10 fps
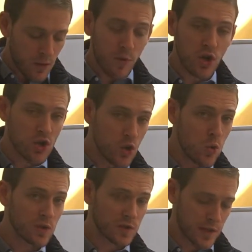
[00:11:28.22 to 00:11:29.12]
But you
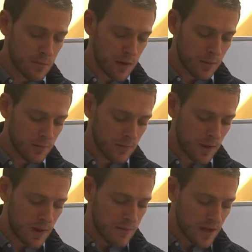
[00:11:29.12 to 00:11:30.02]
will see me.
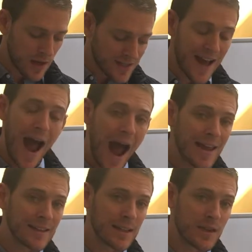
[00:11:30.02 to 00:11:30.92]
Because I
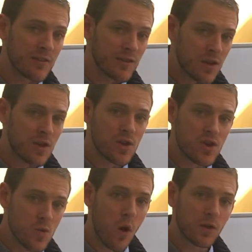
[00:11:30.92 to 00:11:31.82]
live,
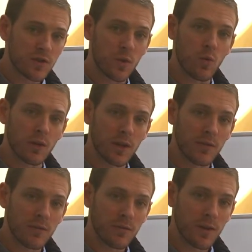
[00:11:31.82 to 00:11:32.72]
you also will live."
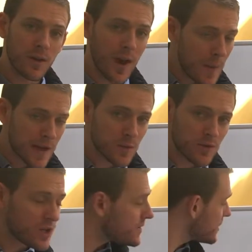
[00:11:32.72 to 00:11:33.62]
And that's
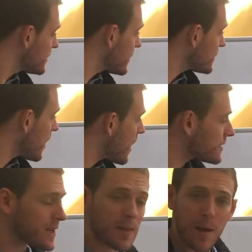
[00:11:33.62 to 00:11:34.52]
what Jesus says to
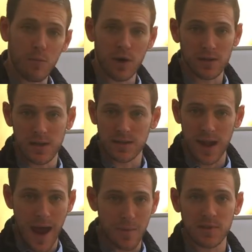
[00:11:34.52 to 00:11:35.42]
us. And that brings us
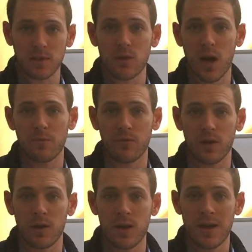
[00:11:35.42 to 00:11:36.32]
absolute
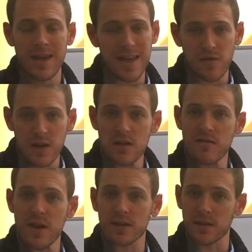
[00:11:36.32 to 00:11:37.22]
comfort. Even in the
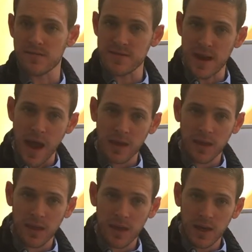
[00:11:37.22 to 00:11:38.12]
face of death,
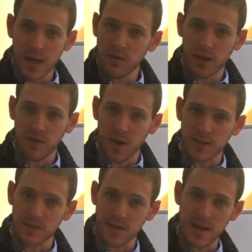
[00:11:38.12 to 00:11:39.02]
even in the
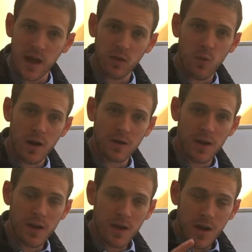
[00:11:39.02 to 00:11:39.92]
face of a death one,
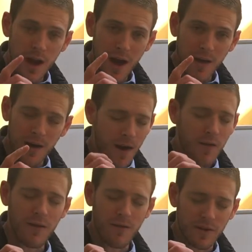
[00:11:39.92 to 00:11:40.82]

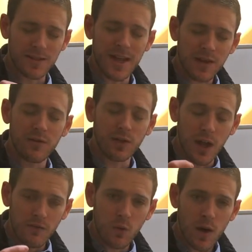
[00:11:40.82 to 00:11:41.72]
of a death of a
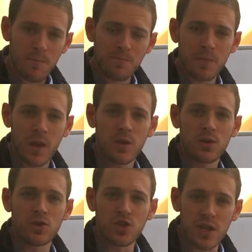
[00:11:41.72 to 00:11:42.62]
loved one,
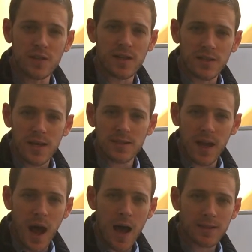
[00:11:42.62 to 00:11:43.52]
Jesus says
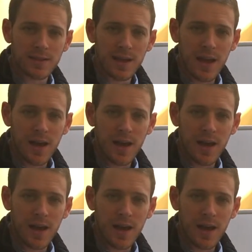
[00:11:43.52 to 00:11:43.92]
to us,